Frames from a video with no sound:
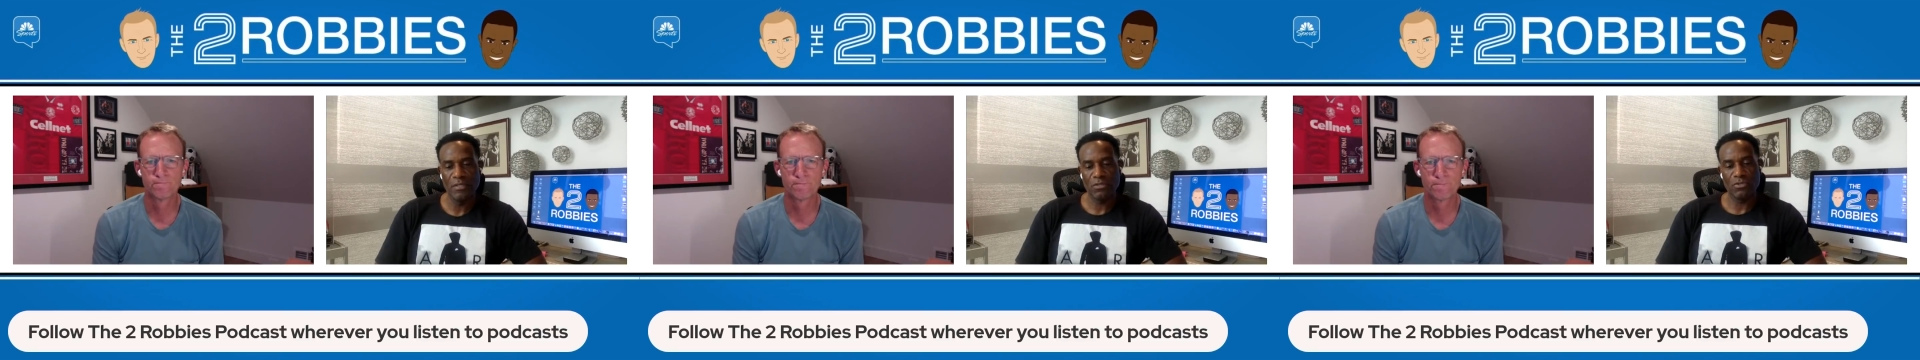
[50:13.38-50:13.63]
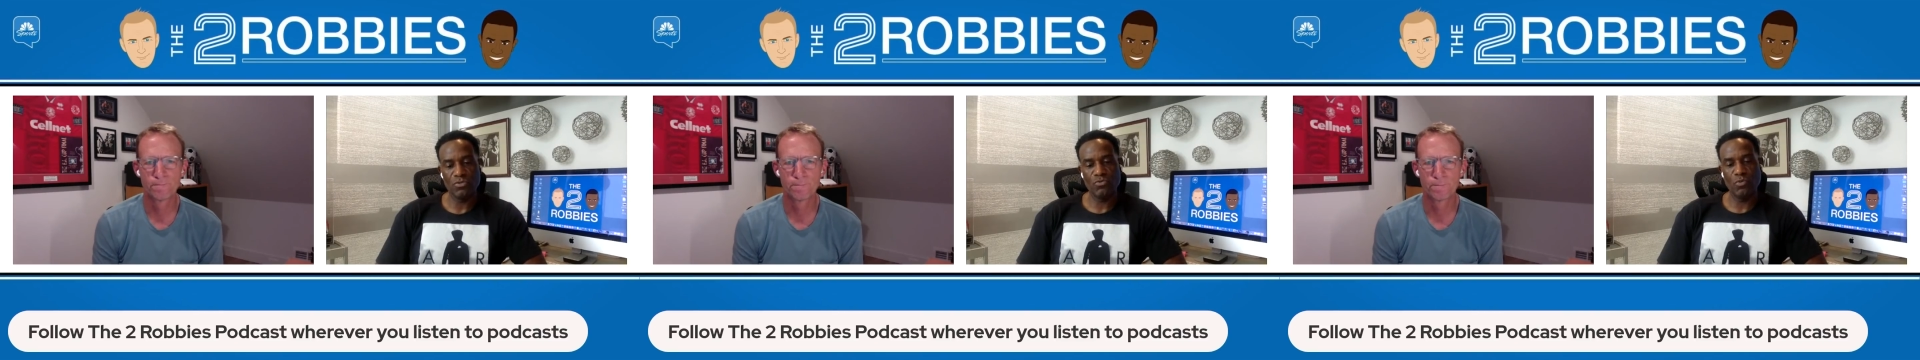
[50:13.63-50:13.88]

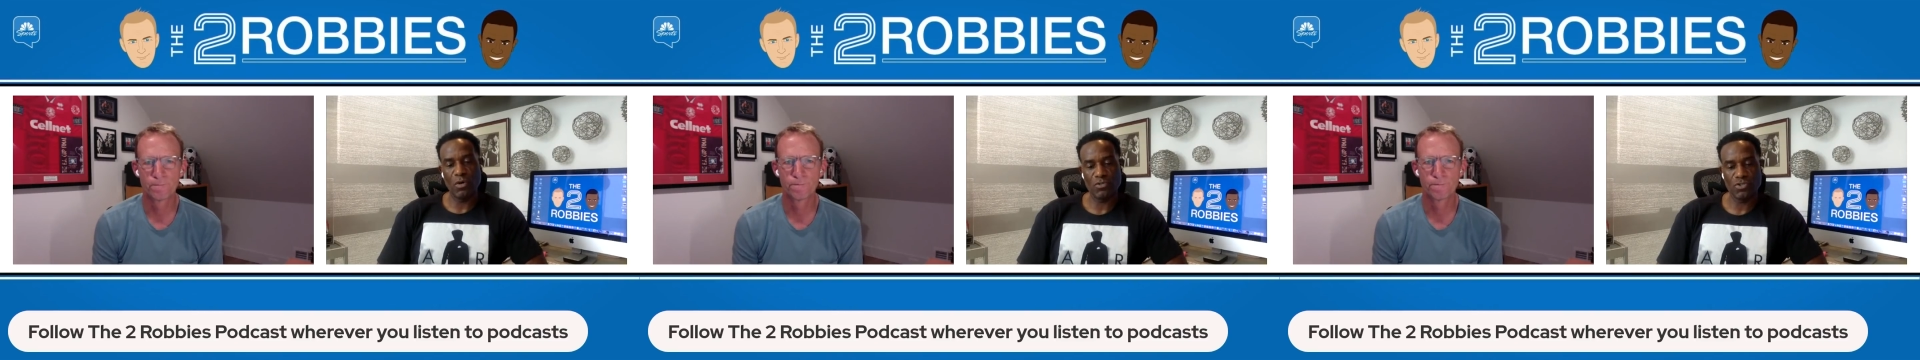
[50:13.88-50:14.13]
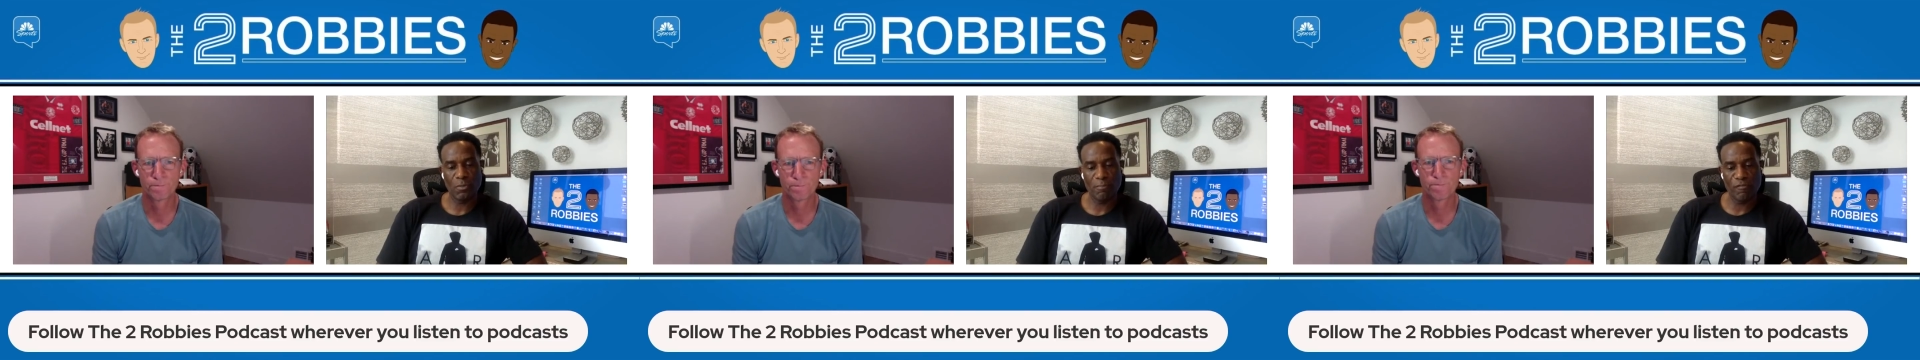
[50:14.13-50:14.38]
Speaker 1: good
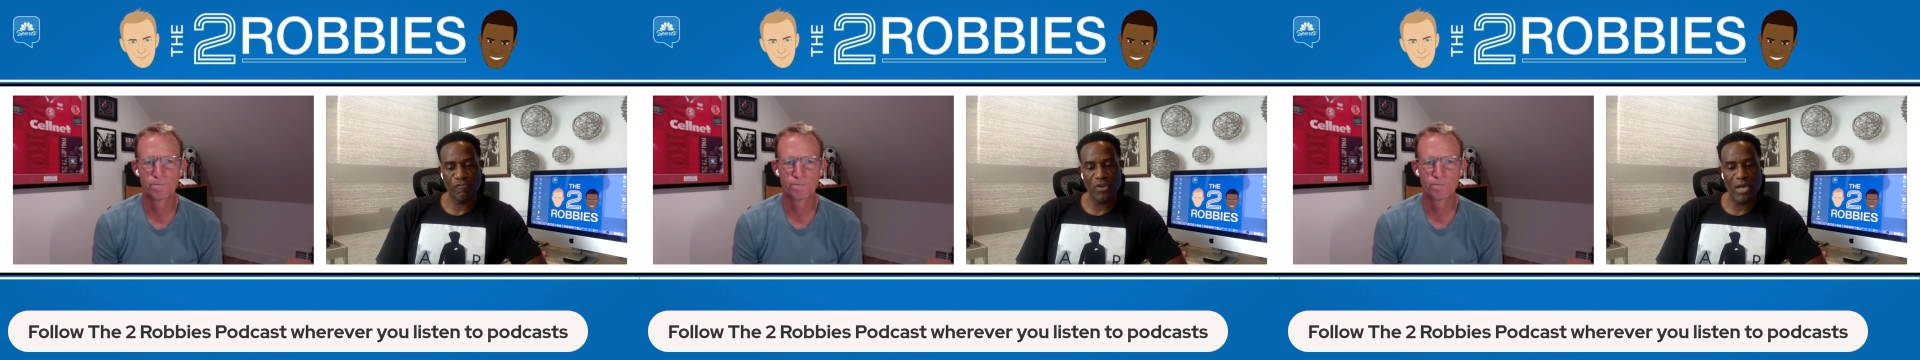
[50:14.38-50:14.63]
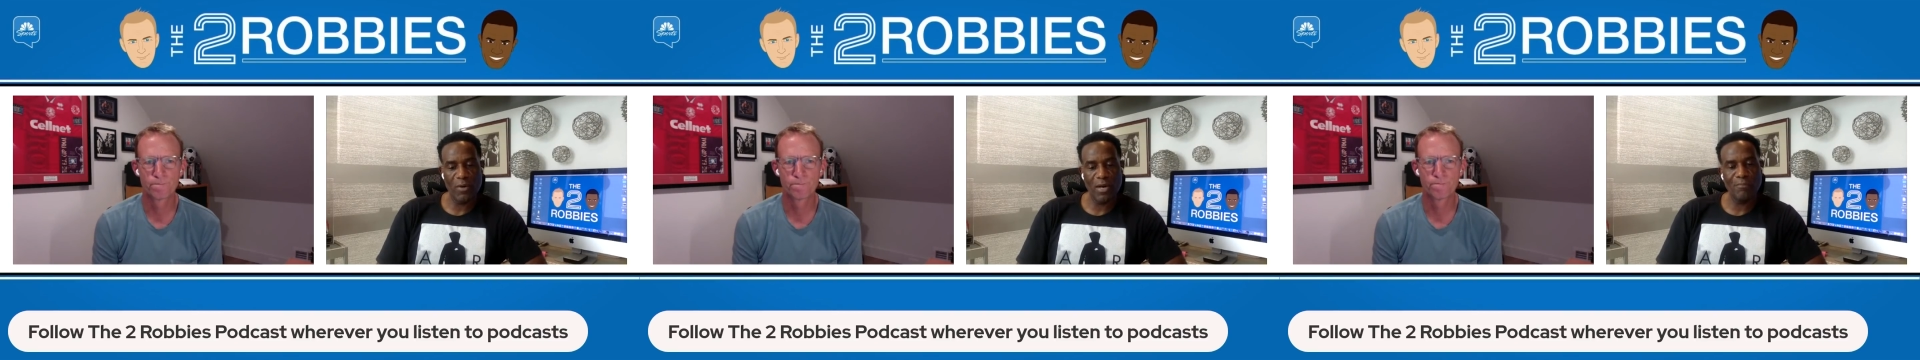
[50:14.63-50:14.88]
watch. But for
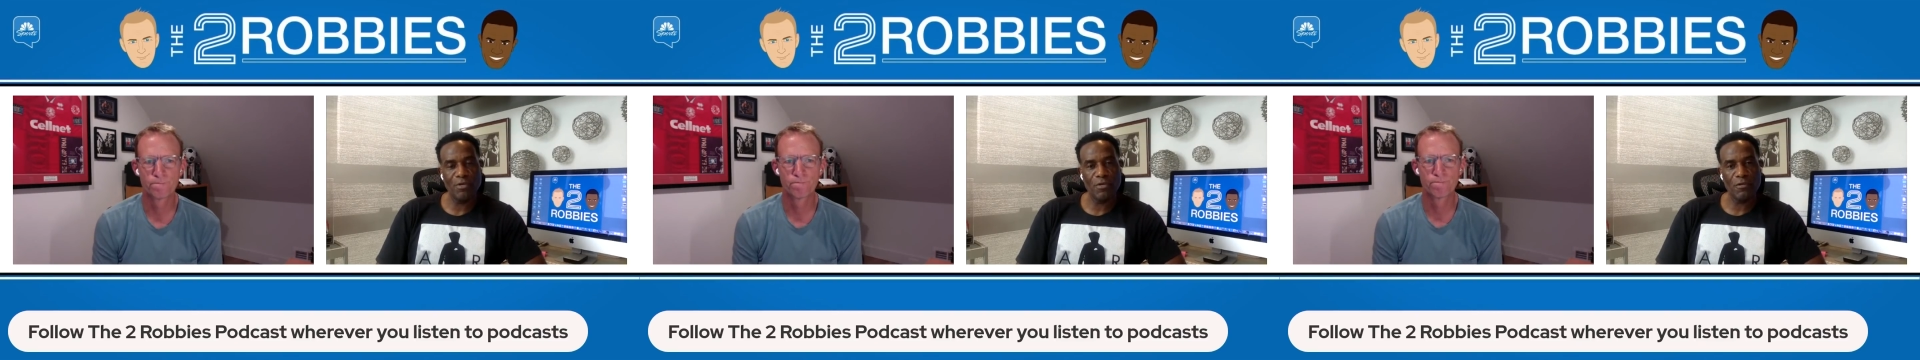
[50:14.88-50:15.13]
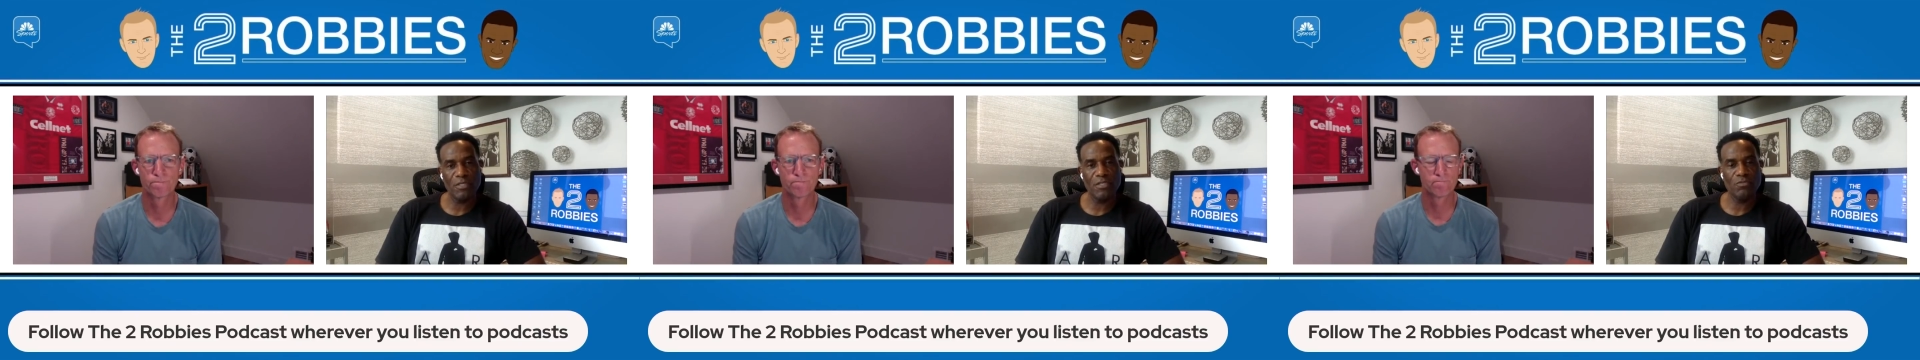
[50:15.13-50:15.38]
now, I'm Earle.
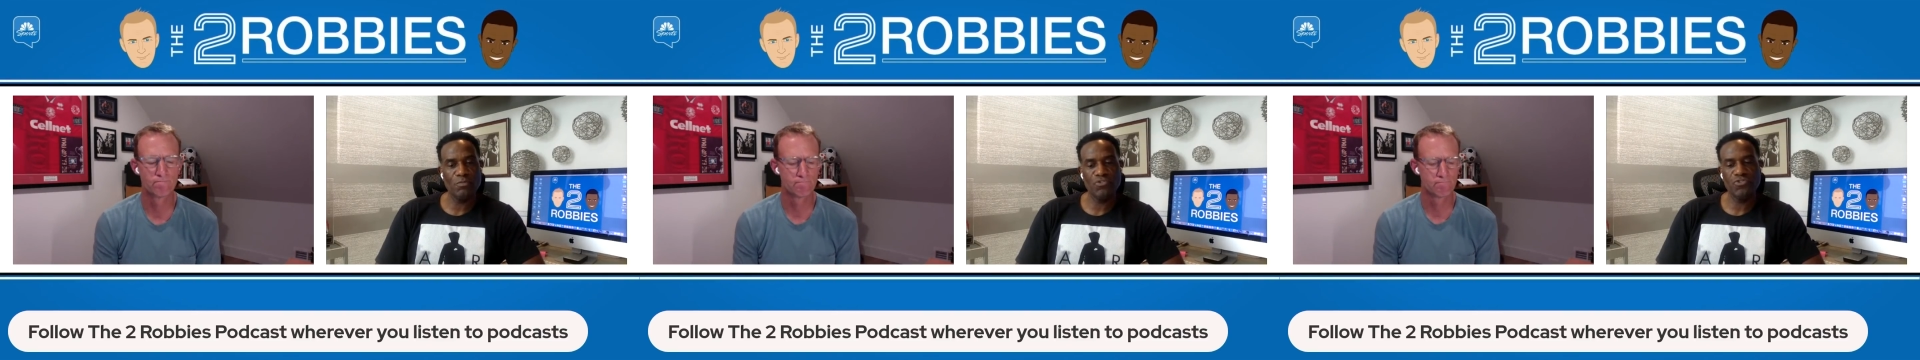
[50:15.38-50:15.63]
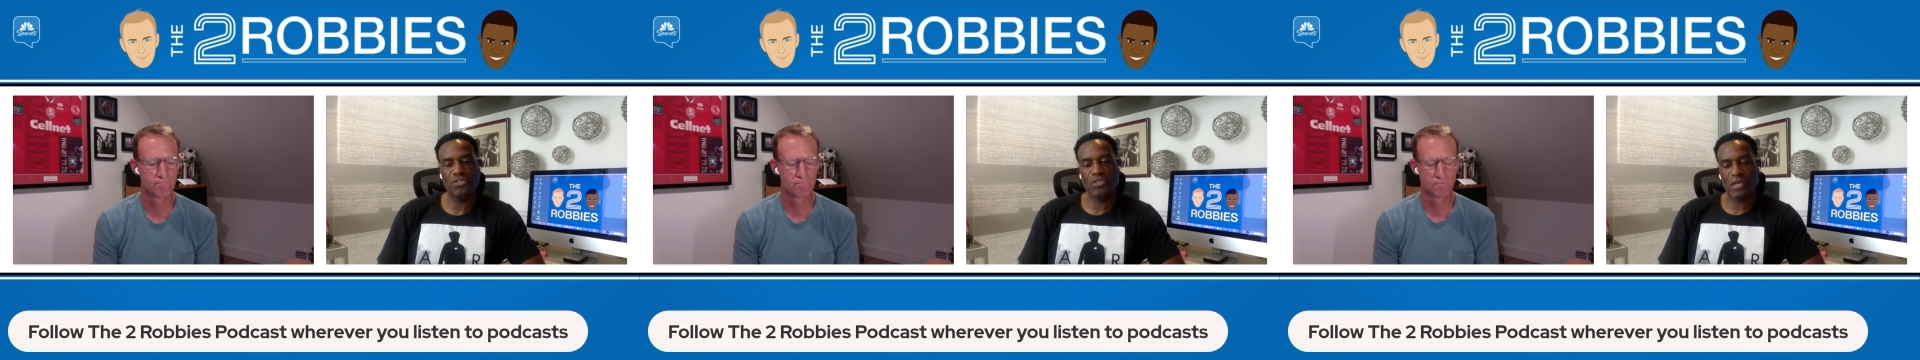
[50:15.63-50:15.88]
He's
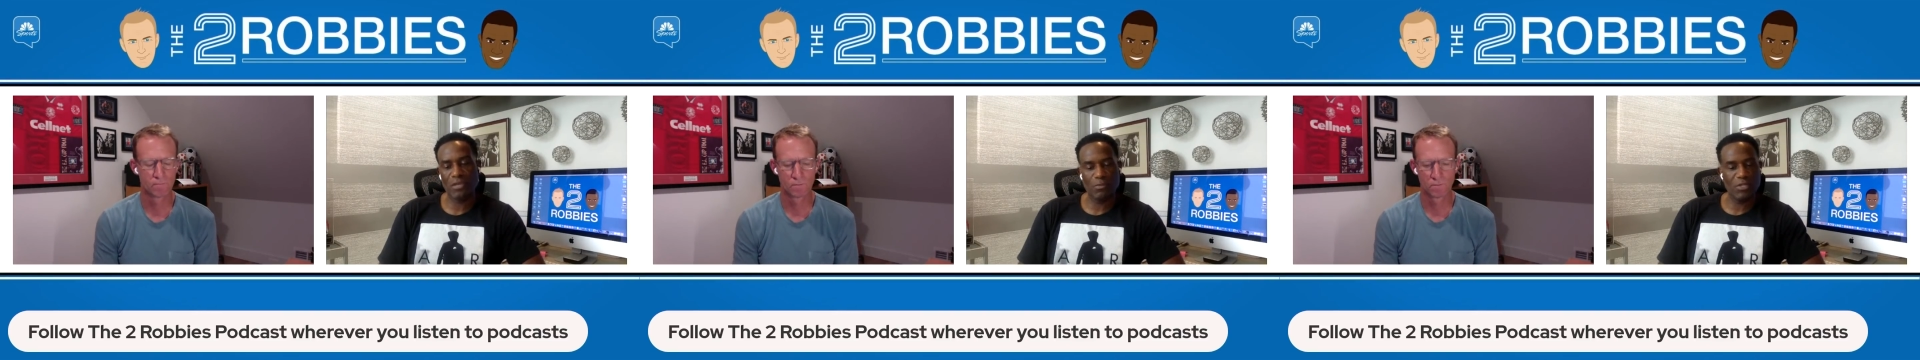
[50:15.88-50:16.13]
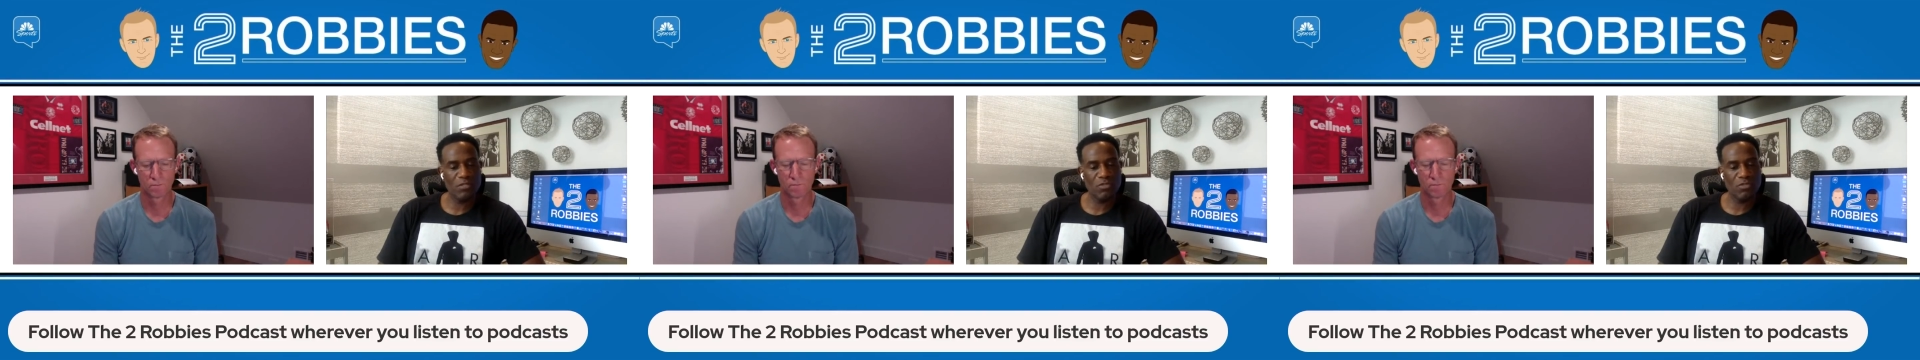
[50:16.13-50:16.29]
Musty together with the